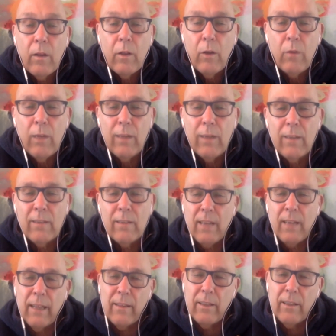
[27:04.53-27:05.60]
Don't let the
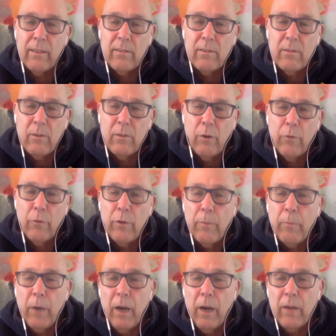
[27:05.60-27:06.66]
sadness of your
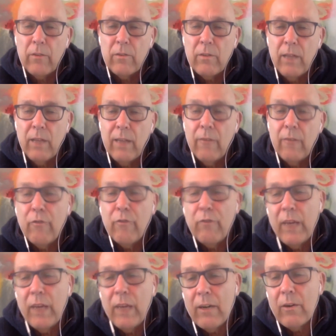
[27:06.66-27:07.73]
past and the
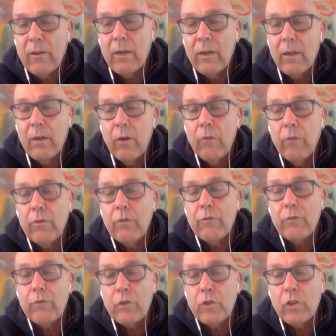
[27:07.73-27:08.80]
fear of your
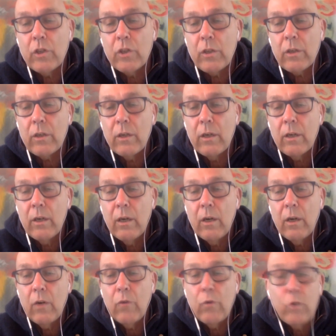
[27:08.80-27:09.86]
future
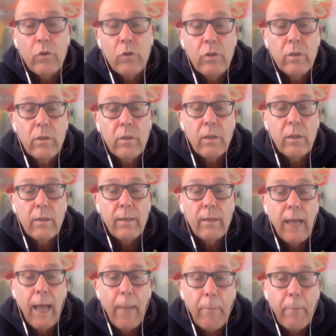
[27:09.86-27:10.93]
ruin
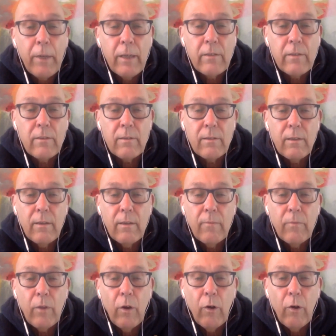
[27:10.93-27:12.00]
the happiness
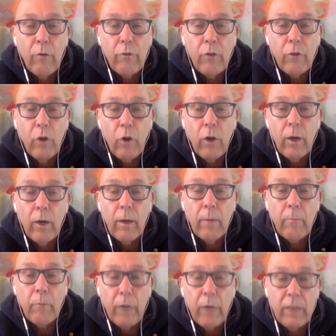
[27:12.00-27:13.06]
of your
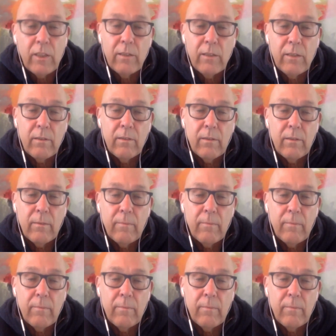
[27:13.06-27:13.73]
present.